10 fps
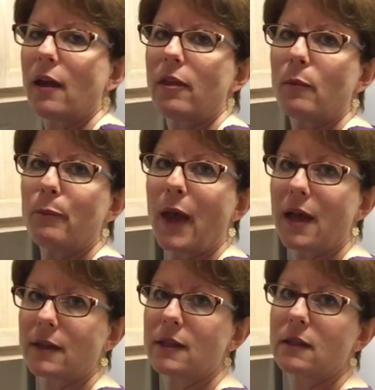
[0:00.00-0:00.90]
the
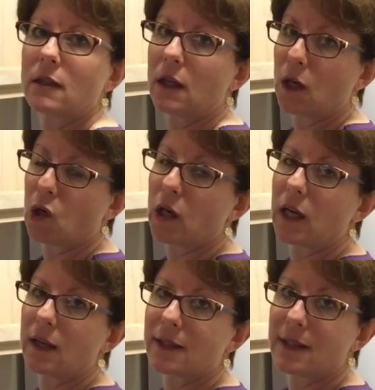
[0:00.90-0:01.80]
best
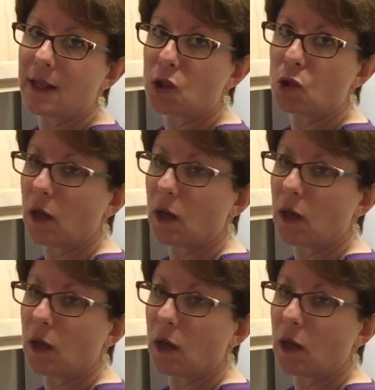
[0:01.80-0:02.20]
ingredients that you